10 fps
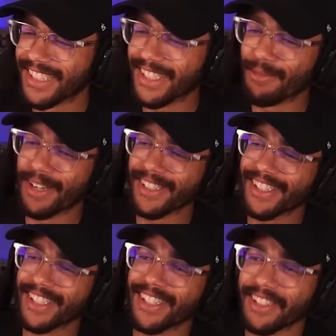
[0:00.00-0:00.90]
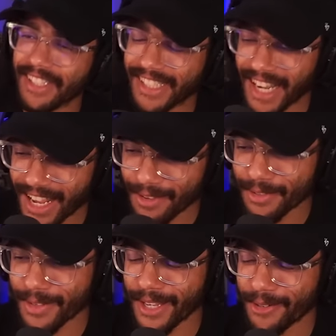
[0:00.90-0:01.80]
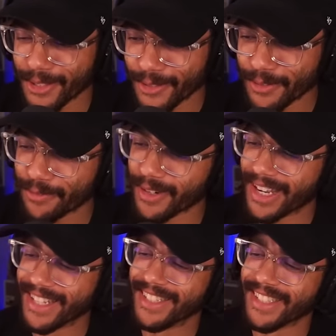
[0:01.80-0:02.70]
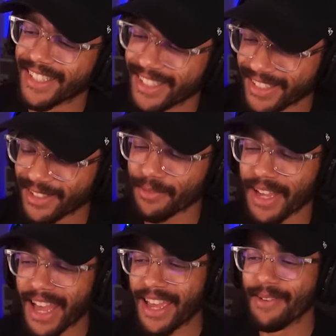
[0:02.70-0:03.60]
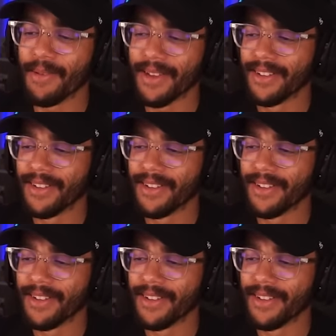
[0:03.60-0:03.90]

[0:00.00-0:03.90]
See, bro, this is just good times, man, with old friends. It's a vibe.